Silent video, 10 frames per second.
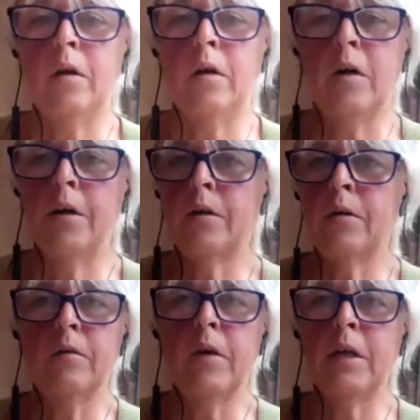
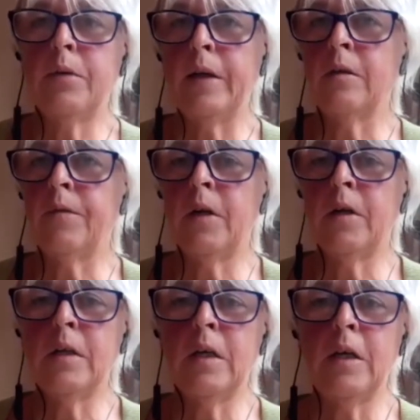either radioactive
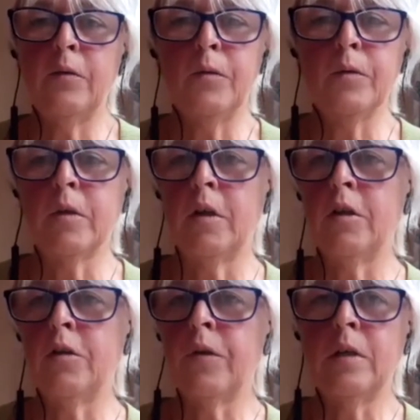iodine or
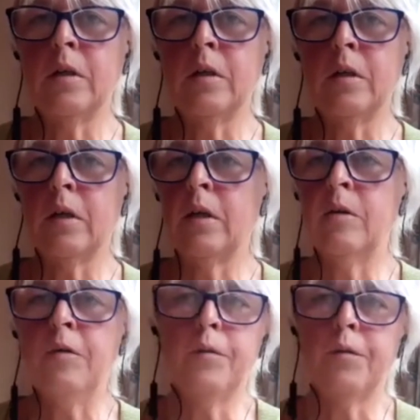surgery to kill
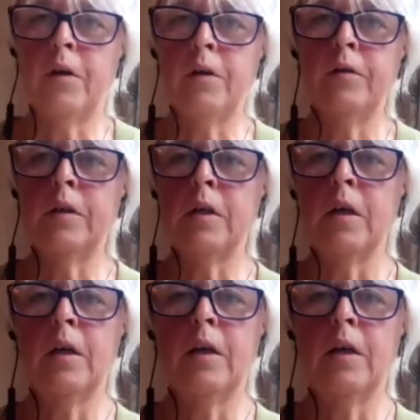off your thyroid.